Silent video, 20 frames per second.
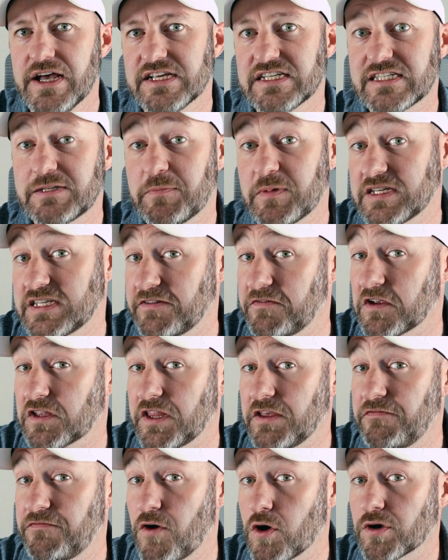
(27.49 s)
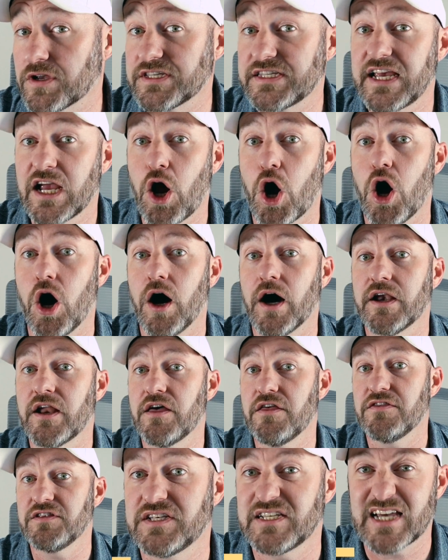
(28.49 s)
specifically focusing
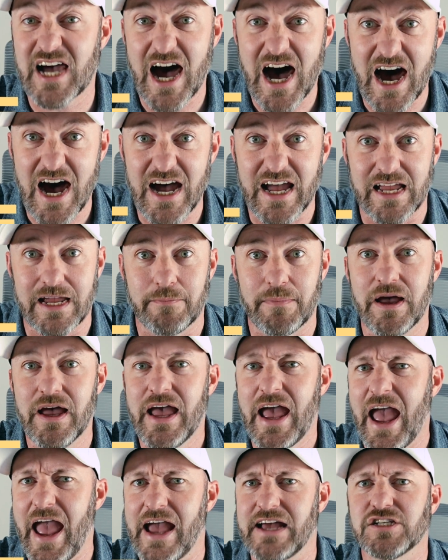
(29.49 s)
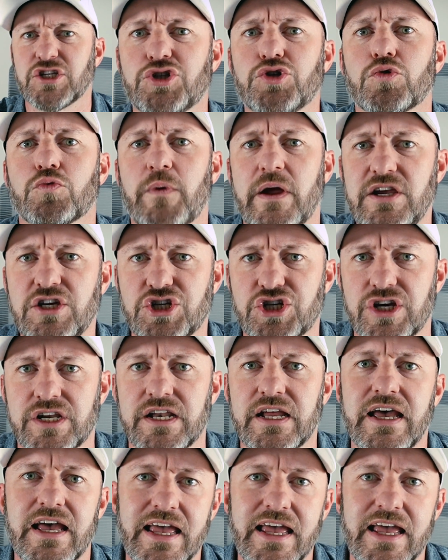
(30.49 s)
on time and duration